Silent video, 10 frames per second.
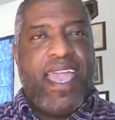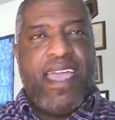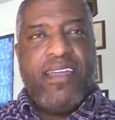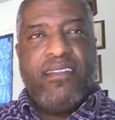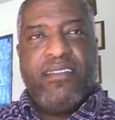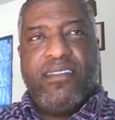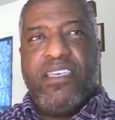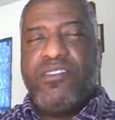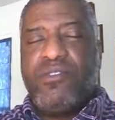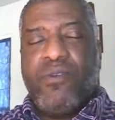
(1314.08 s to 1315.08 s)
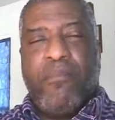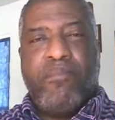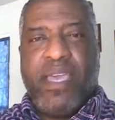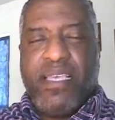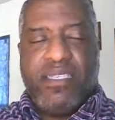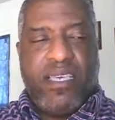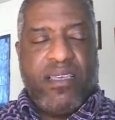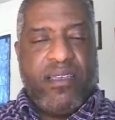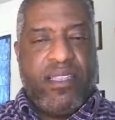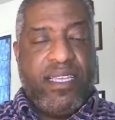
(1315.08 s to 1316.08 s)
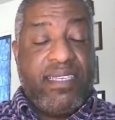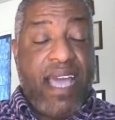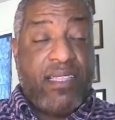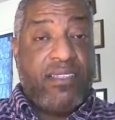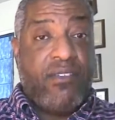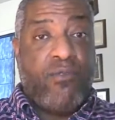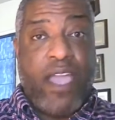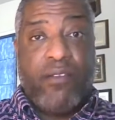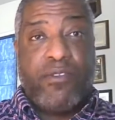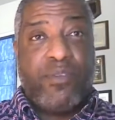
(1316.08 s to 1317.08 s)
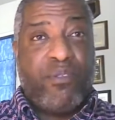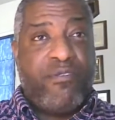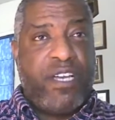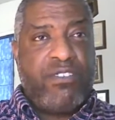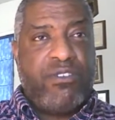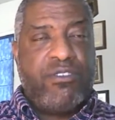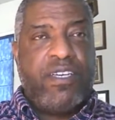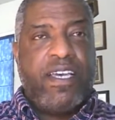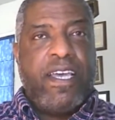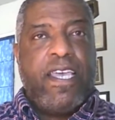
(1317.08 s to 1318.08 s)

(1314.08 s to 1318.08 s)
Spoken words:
And these two amazingly talented writers and professors,